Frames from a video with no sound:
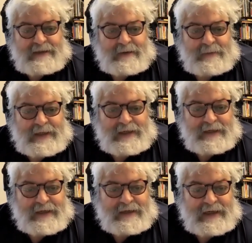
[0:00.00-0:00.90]

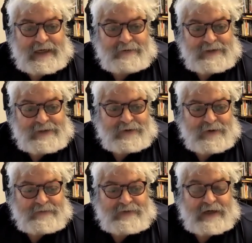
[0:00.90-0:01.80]
committee, and he was
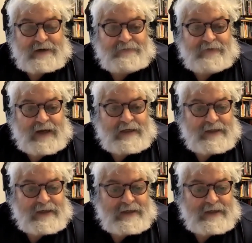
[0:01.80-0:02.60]
sort of terrified that